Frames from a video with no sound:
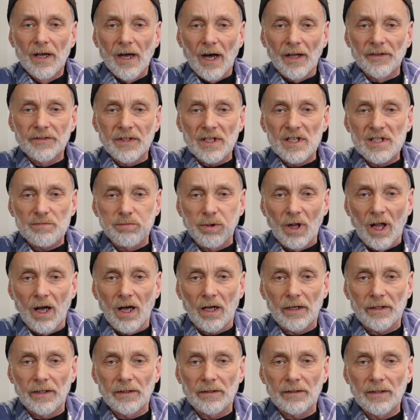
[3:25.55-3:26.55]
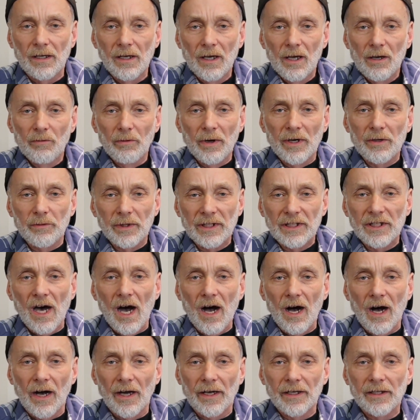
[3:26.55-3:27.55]
on this planet when we
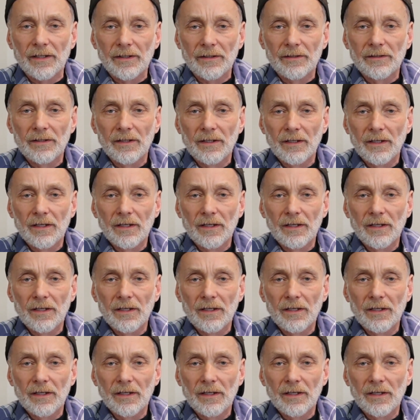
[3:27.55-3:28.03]
die.